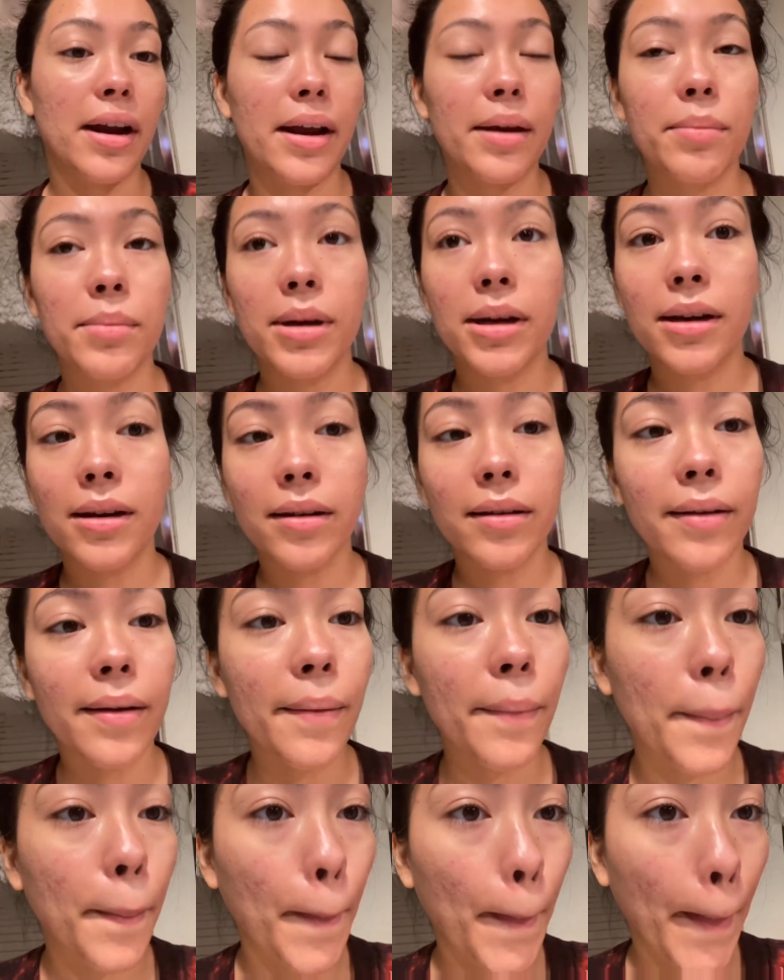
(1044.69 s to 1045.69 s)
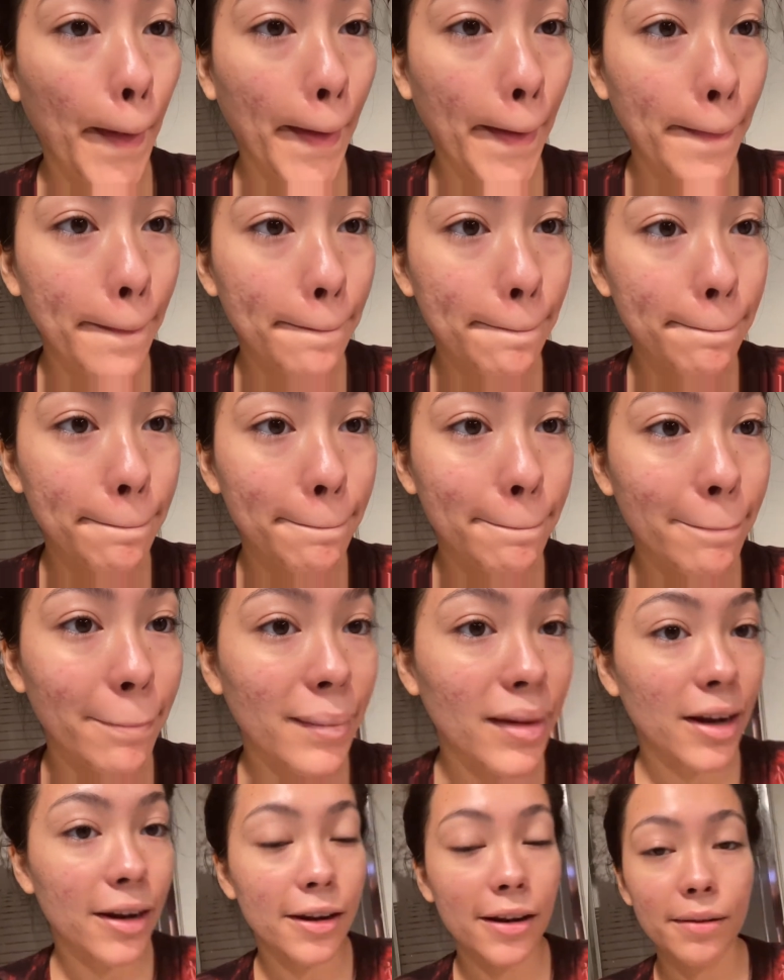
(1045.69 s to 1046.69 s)
I mean,
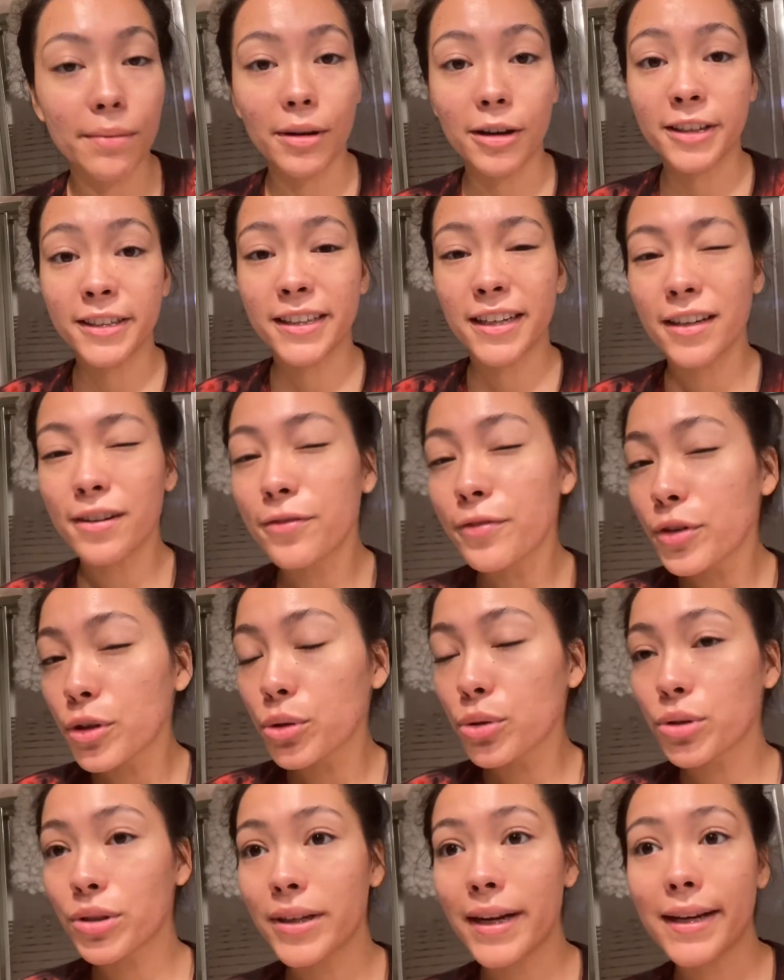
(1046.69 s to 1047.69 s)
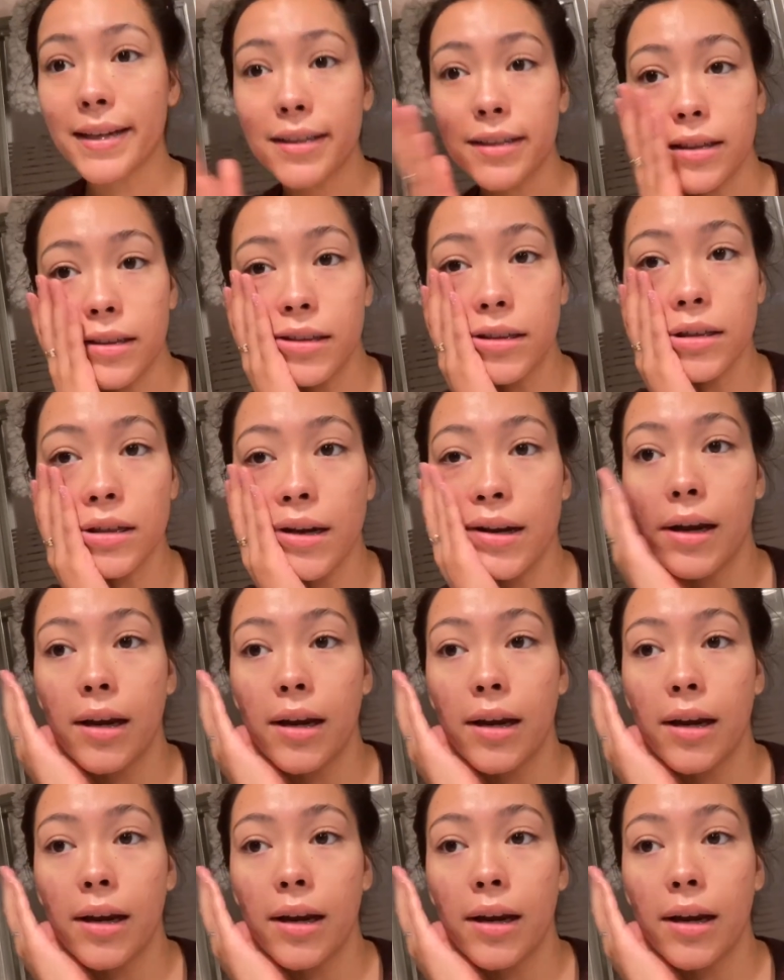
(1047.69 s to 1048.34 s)
my skin feels nice and